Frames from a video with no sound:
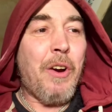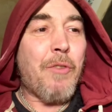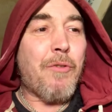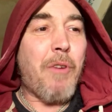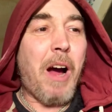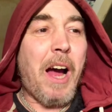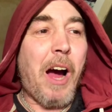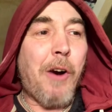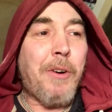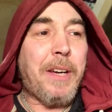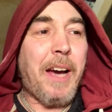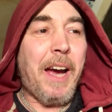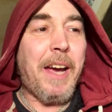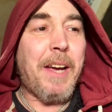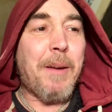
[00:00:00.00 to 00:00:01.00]
Right,
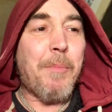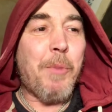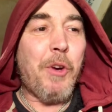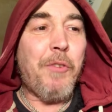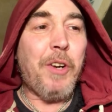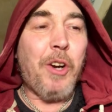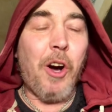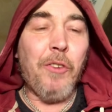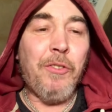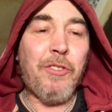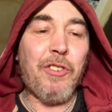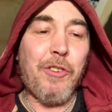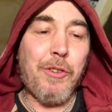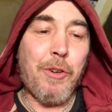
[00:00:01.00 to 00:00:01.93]
okay, moving on to